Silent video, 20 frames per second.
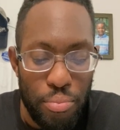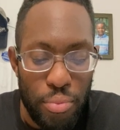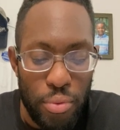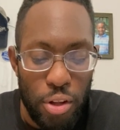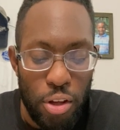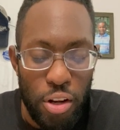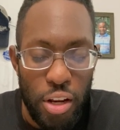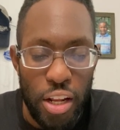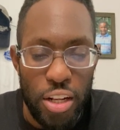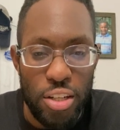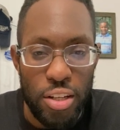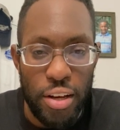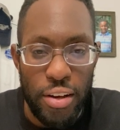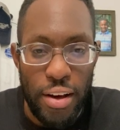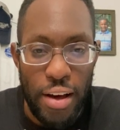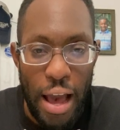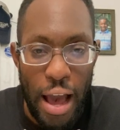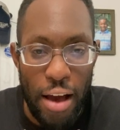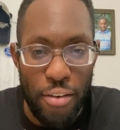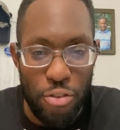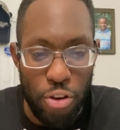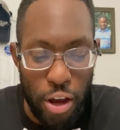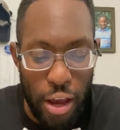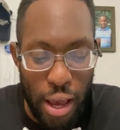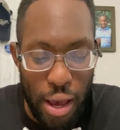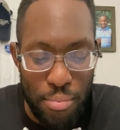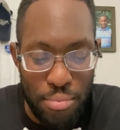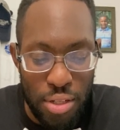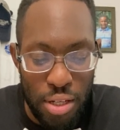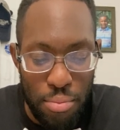you need to have your
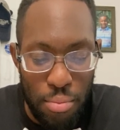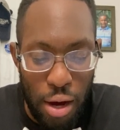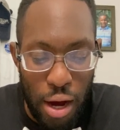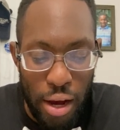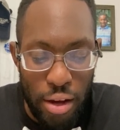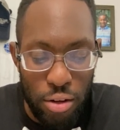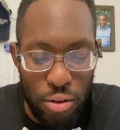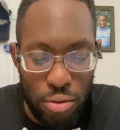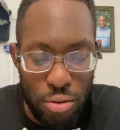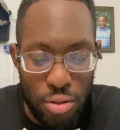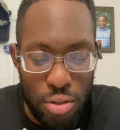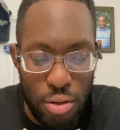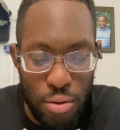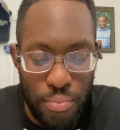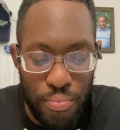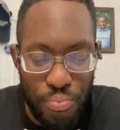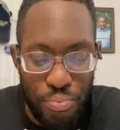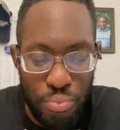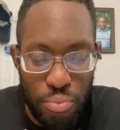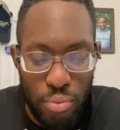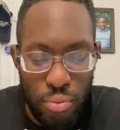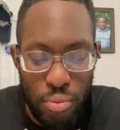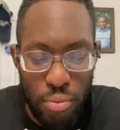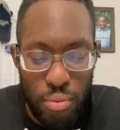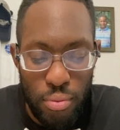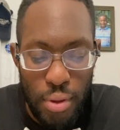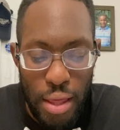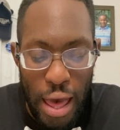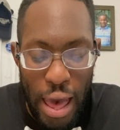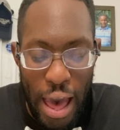empty miles,
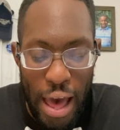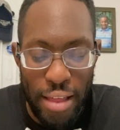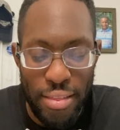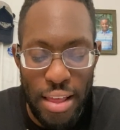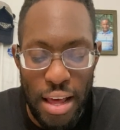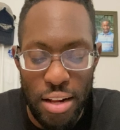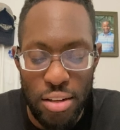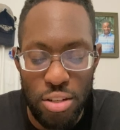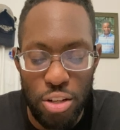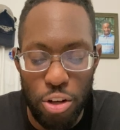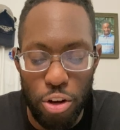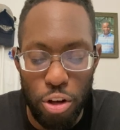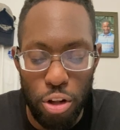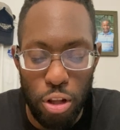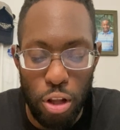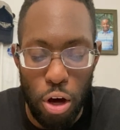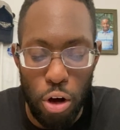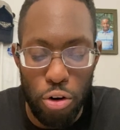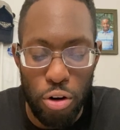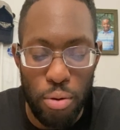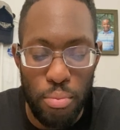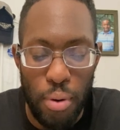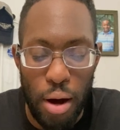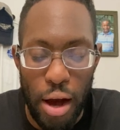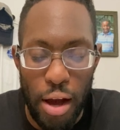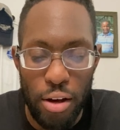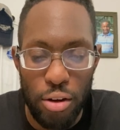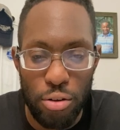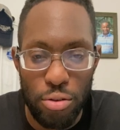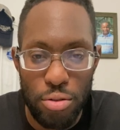add that to your loaded
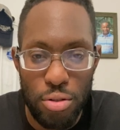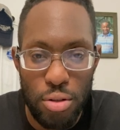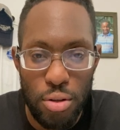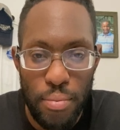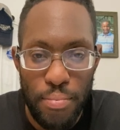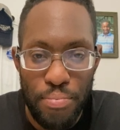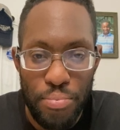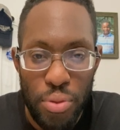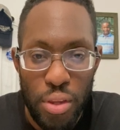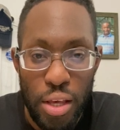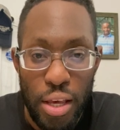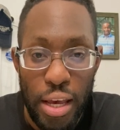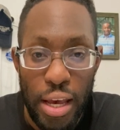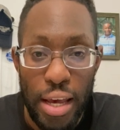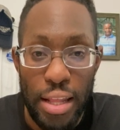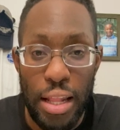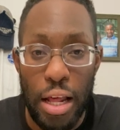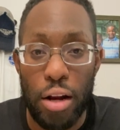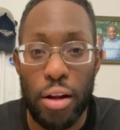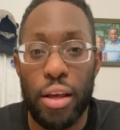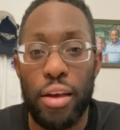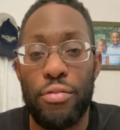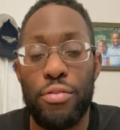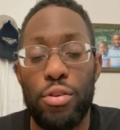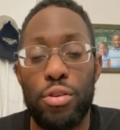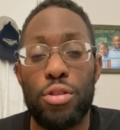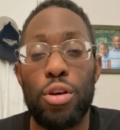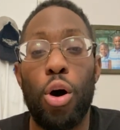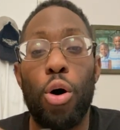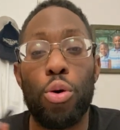miles, and that'll give
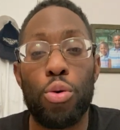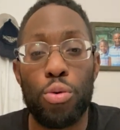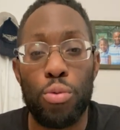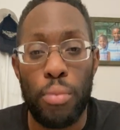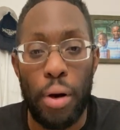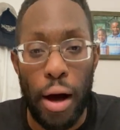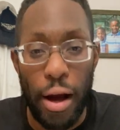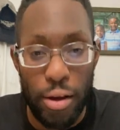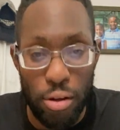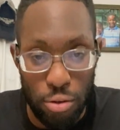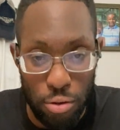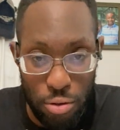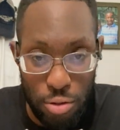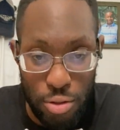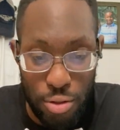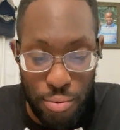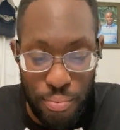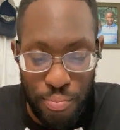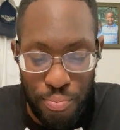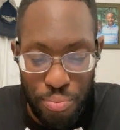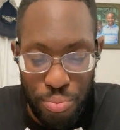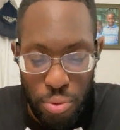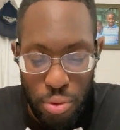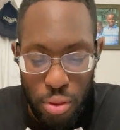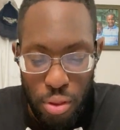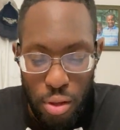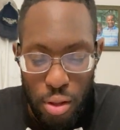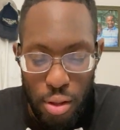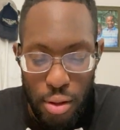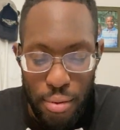you total miles,
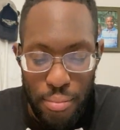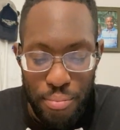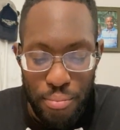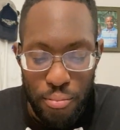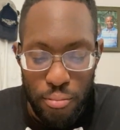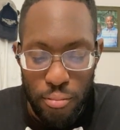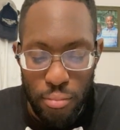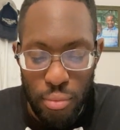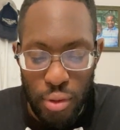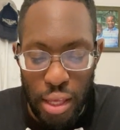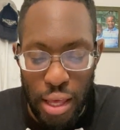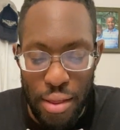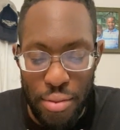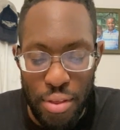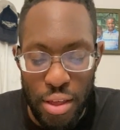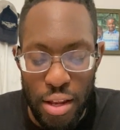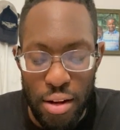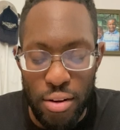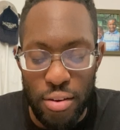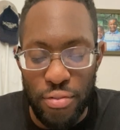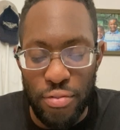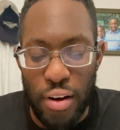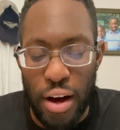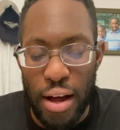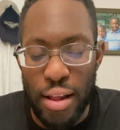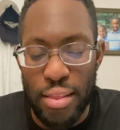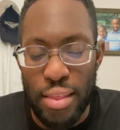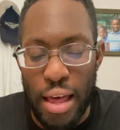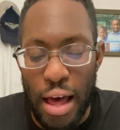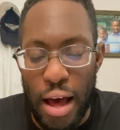and then
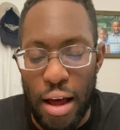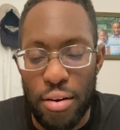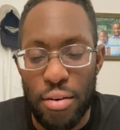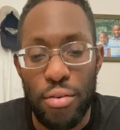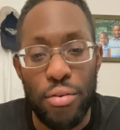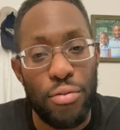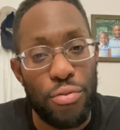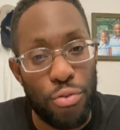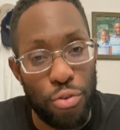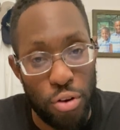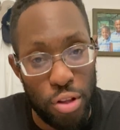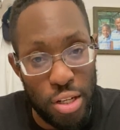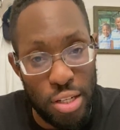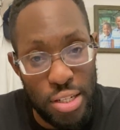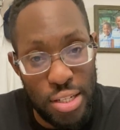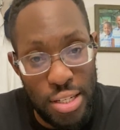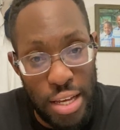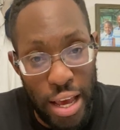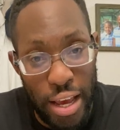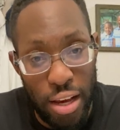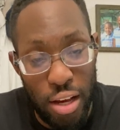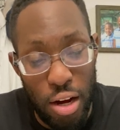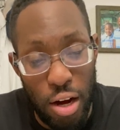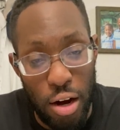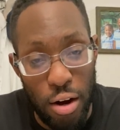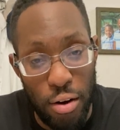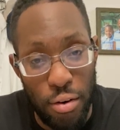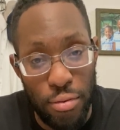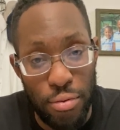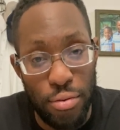divide that. For the sake
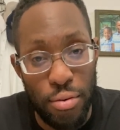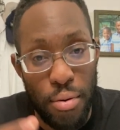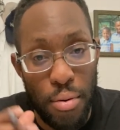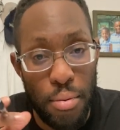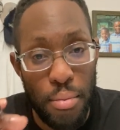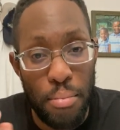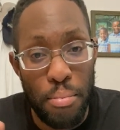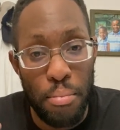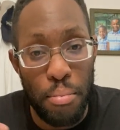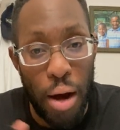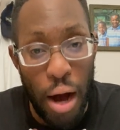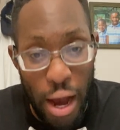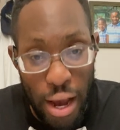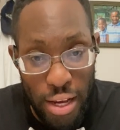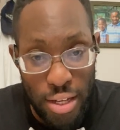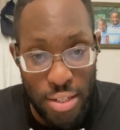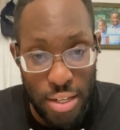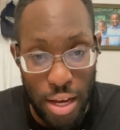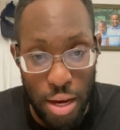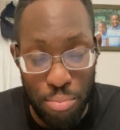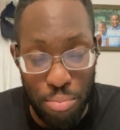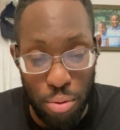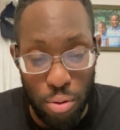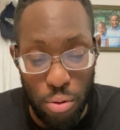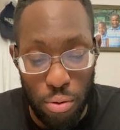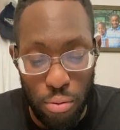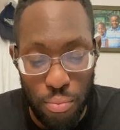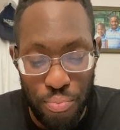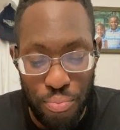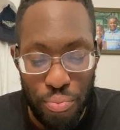of my
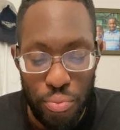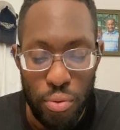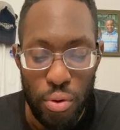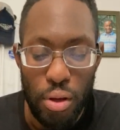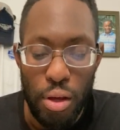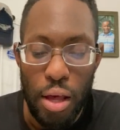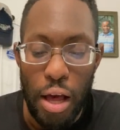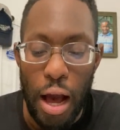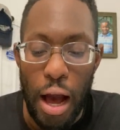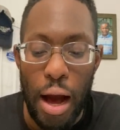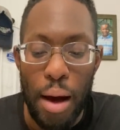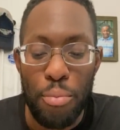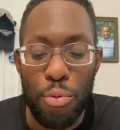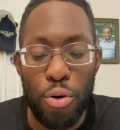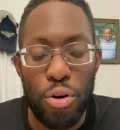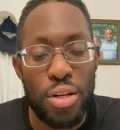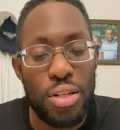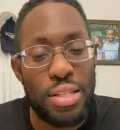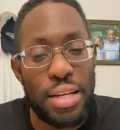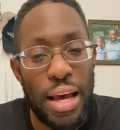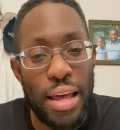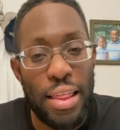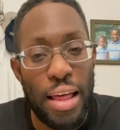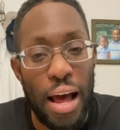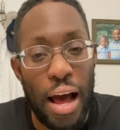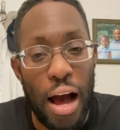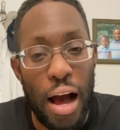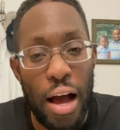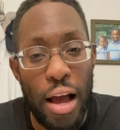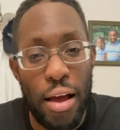example, I'm going to say
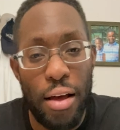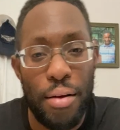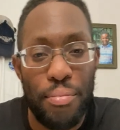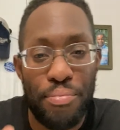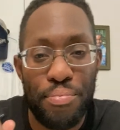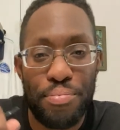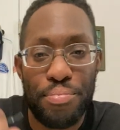that